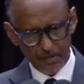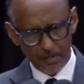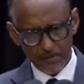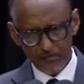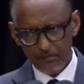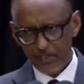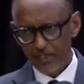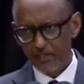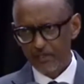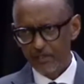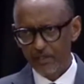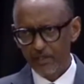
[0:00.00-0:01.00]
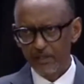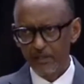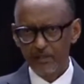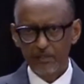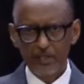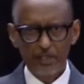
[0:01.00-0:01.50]
and friend,
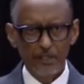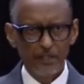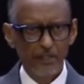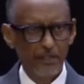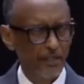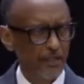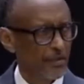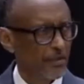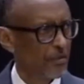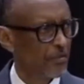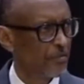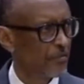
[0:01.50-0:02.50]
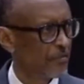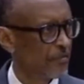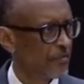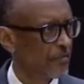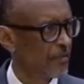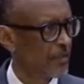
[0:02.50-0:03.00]
United Kingdom,
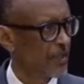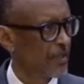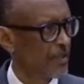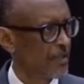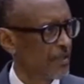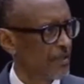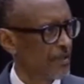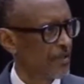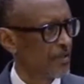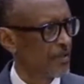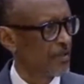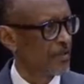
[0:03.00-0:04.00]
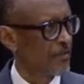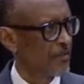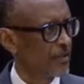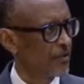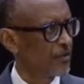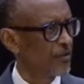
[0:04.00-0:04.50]

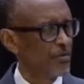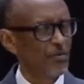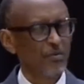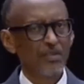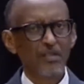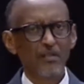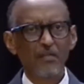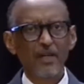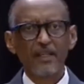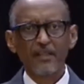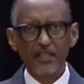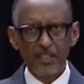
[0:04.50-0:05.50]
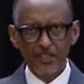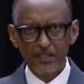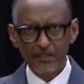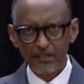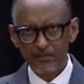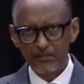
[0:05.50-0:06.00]
something to do with migration.